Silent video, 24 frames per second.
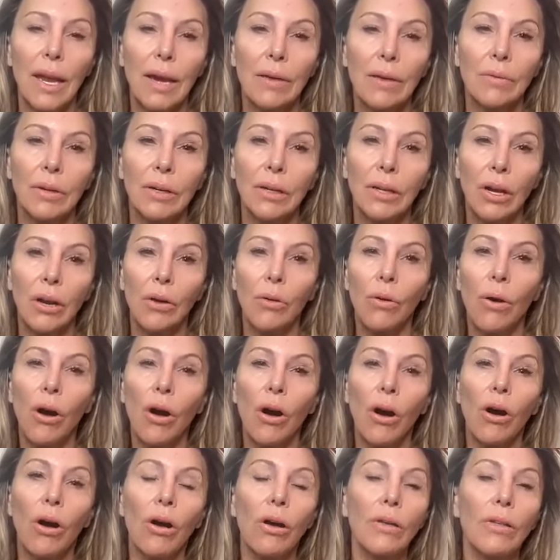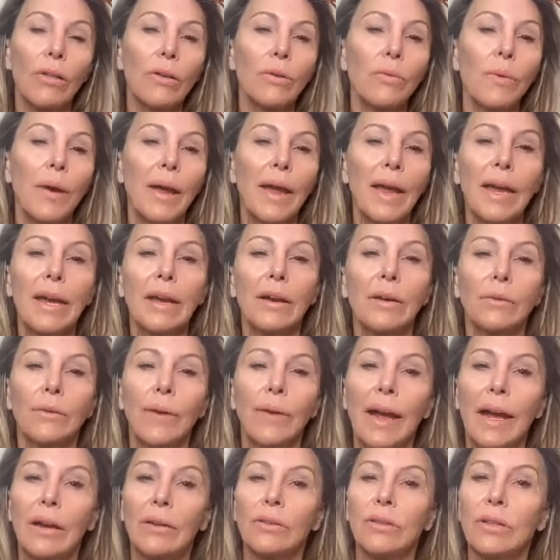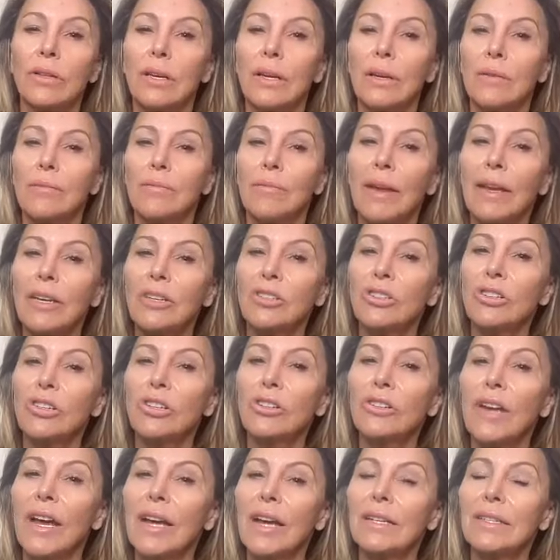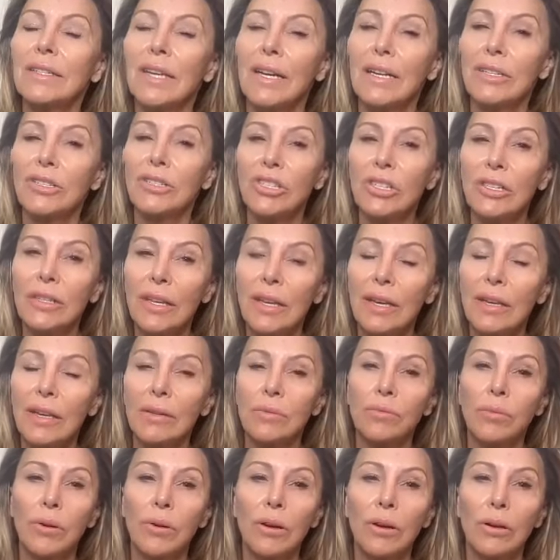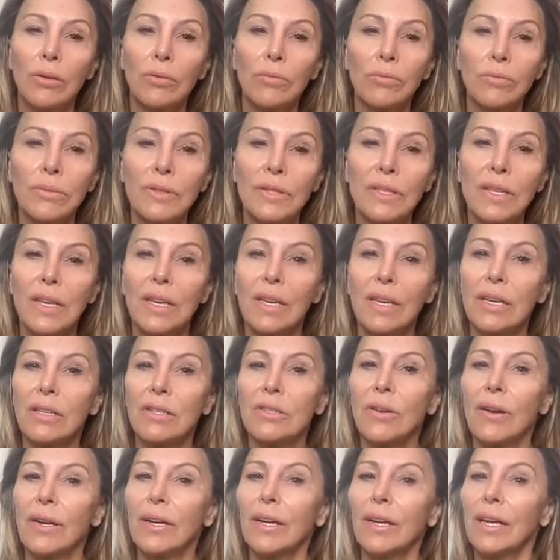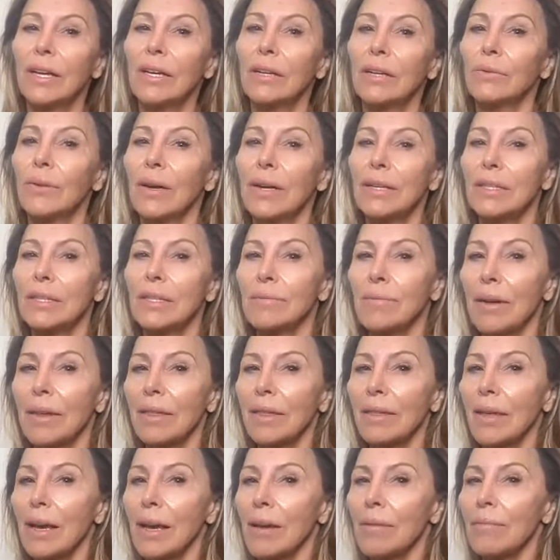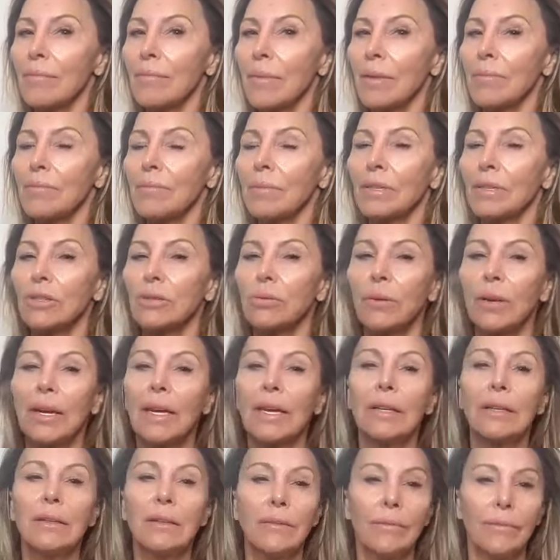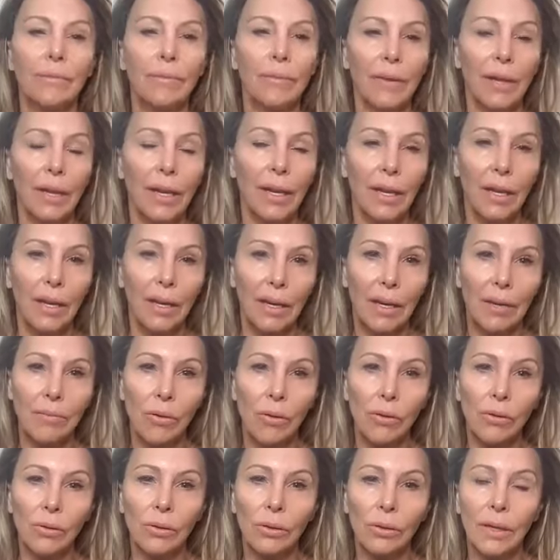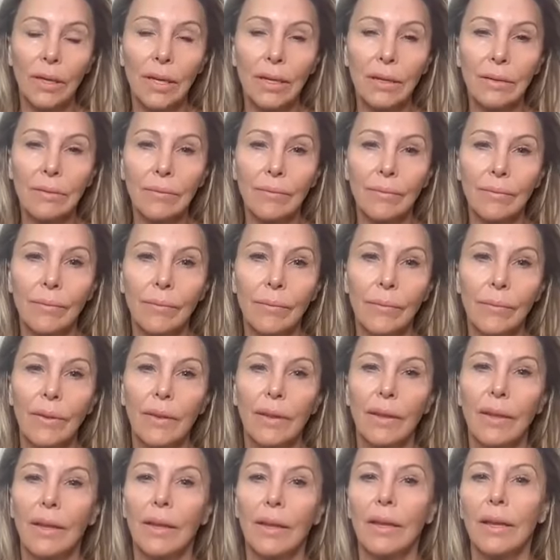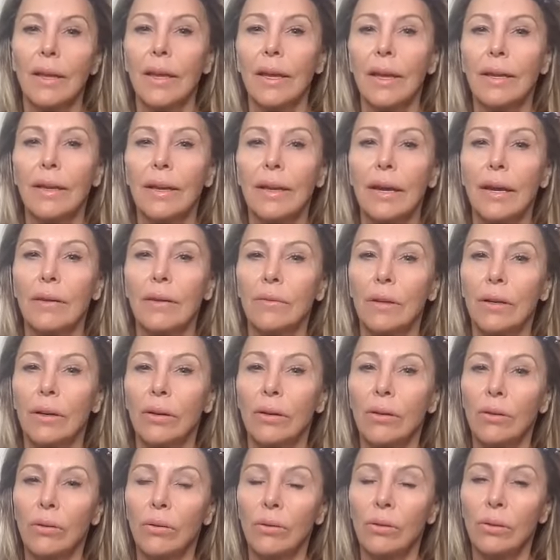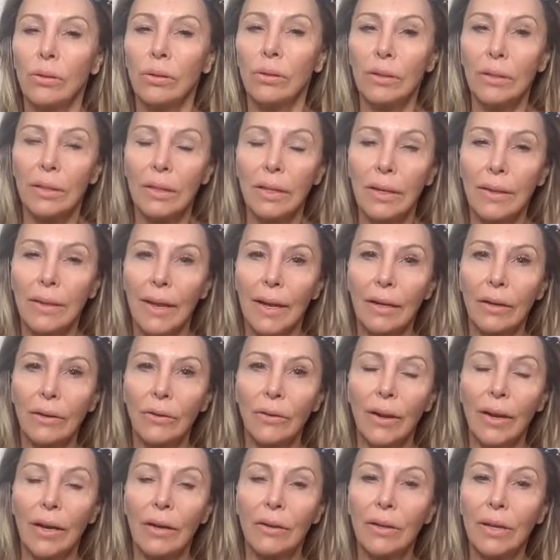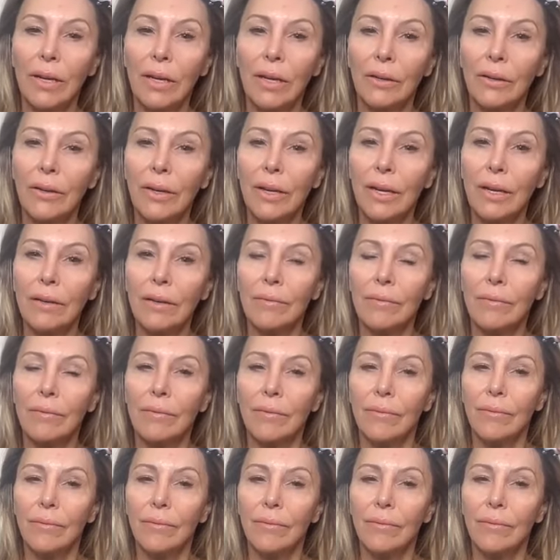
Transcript: And we're going to go all the way around. Make sure you're not touching the other probes. So I kind of rest my thumb in between and I'm holding. And now I'm going to hold in that crown area.